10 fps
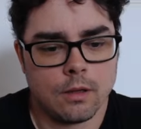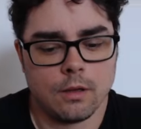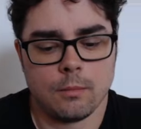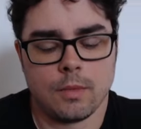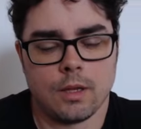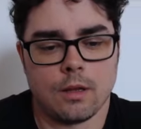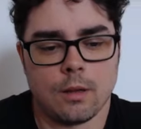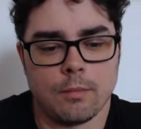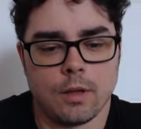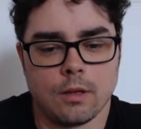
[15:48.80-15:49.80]

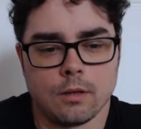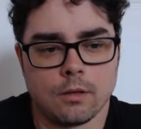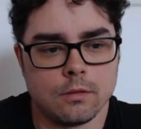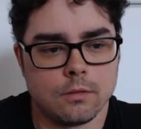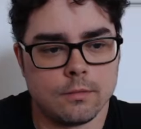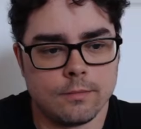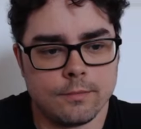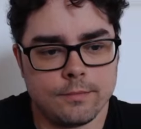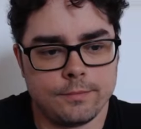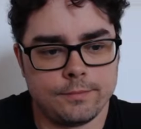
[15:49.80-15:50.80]
admin.bundle,
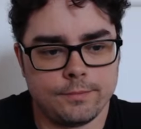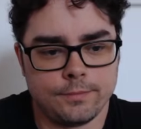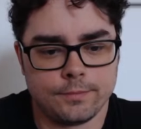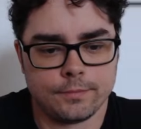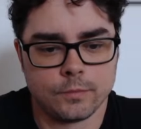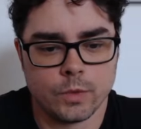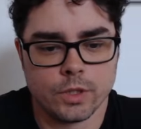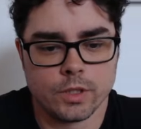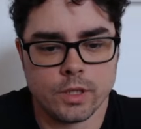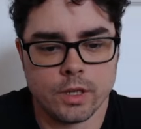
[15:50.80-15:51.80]
we
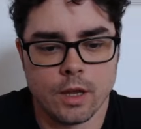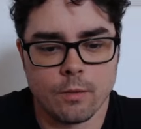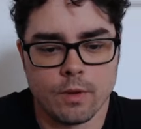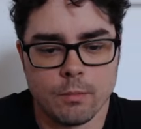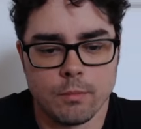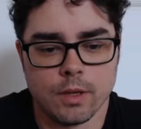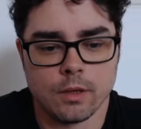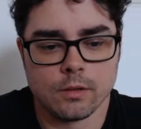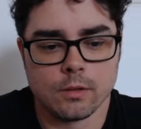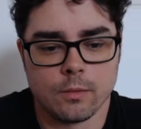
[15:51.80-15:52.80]
should see it get
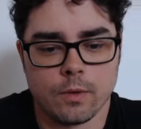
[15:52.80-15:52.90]
rebuilt